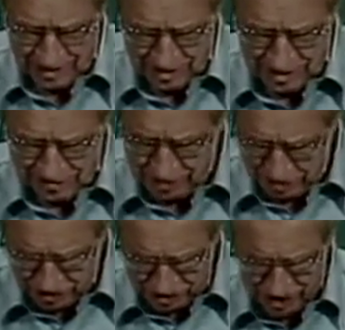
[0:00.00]
of
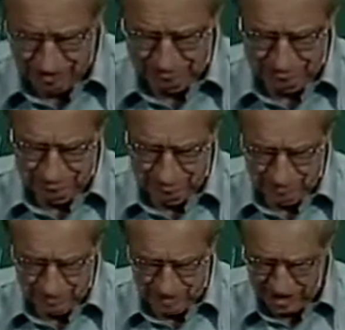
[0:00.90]
sin.
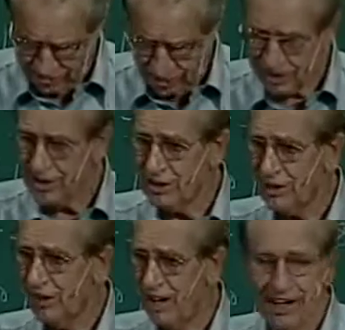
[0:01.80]
Not because
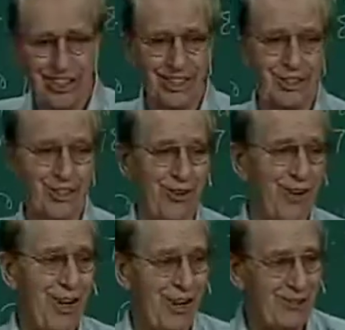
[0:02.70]
God is so
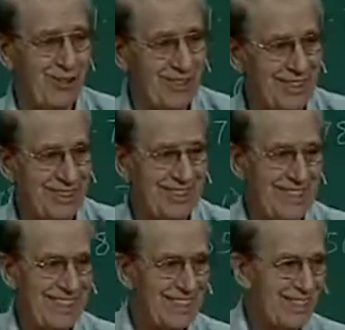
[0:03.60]
awful,
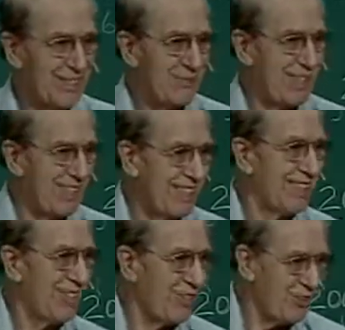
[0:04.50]
it's
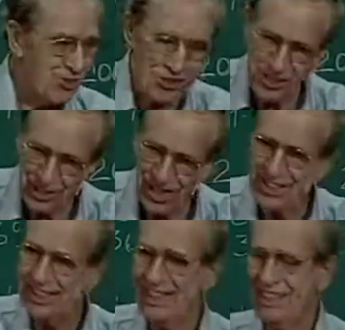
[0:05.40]
because
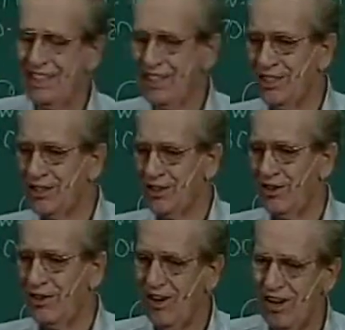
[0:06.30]
sin is
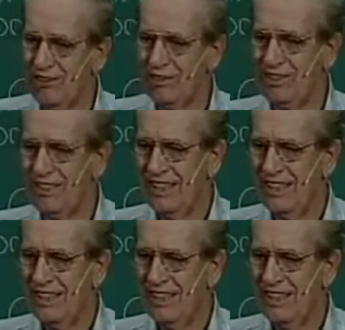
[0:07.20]
so awful.